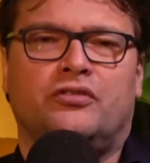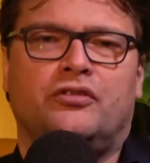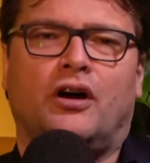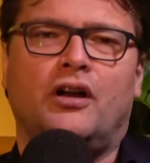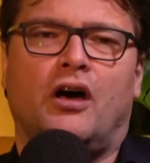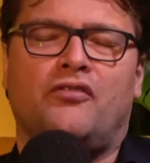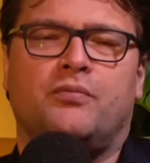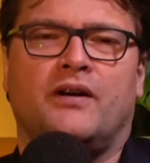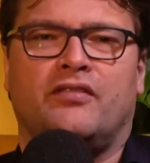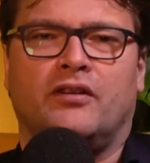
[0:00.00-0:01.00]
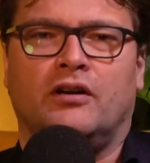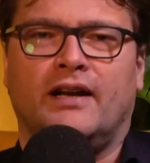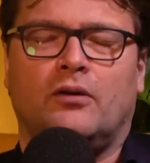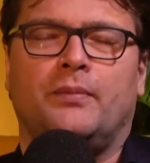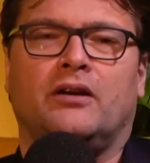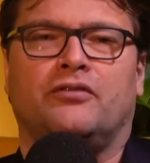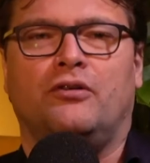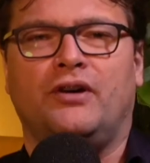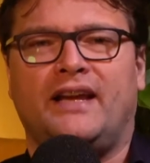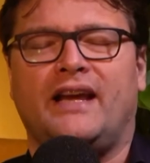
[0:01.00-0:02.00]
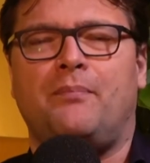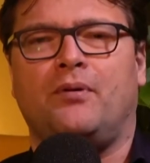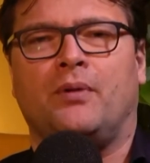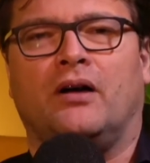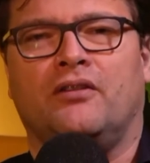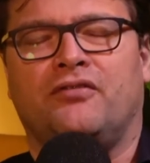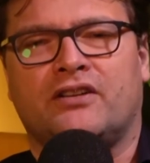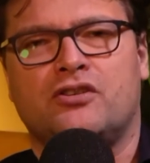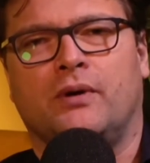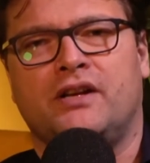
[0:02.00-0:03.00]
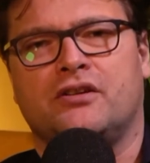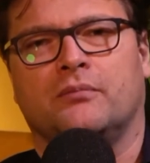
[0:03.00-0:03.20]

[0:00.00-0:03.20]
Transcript: start off with a little bit of a recap about effectuation